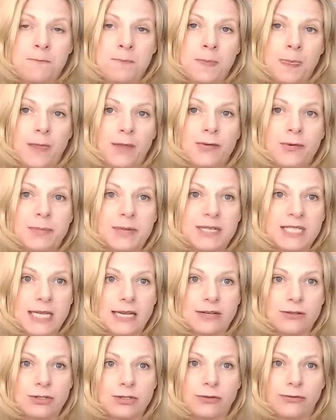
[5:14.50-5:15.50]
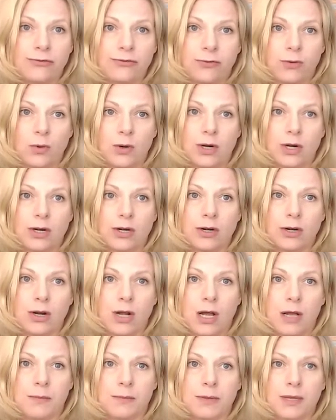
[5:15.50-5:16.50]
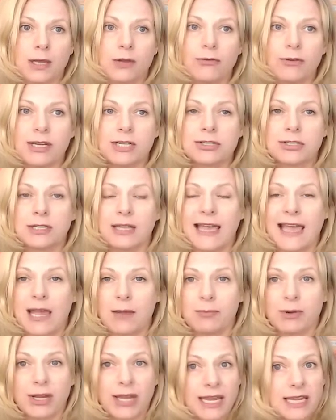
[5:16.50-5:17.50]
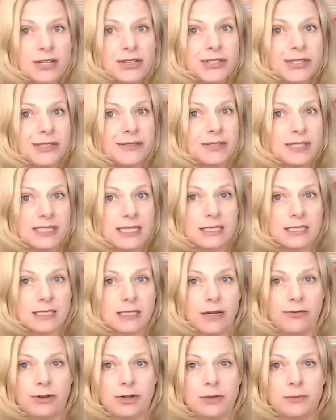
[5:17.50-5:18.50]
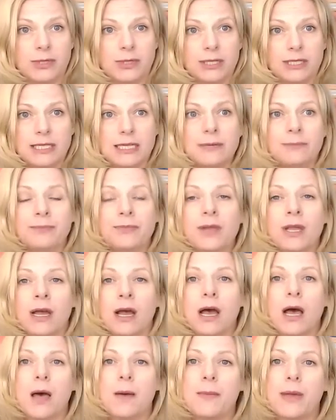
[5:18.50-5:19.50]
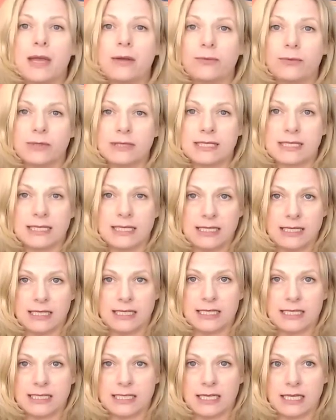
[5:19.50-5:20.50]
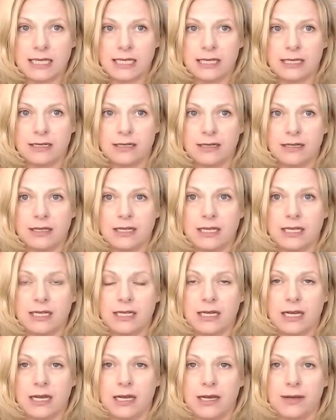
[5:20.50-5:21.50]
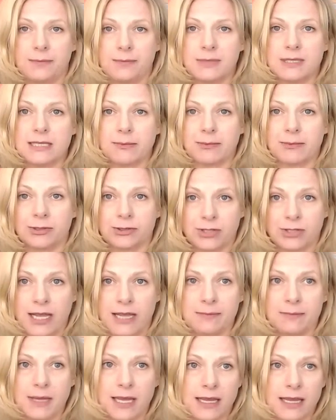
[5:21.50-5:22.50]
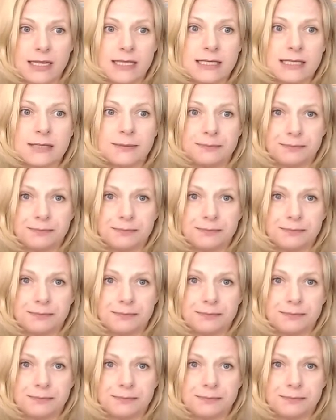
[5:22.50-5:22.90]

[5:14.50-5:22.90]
the potential for congressional abrogation of state sovereign immunity, and we'll see this in the Seminole Tribe case.